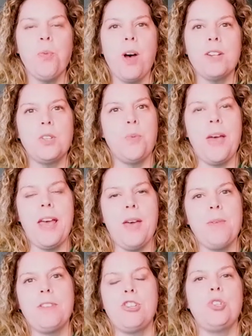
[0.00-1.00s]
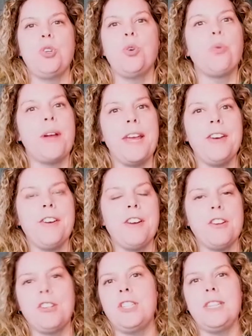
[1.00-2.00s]
walked away with just a greater
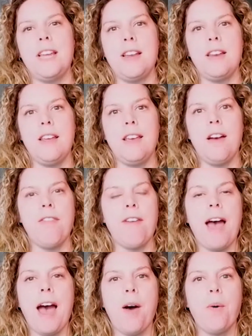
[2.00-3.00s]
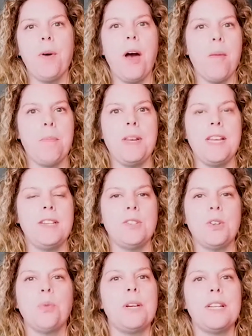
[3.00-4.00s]
understanding of how companies
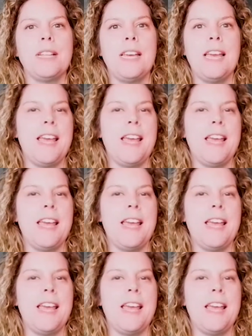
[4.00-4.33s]
are really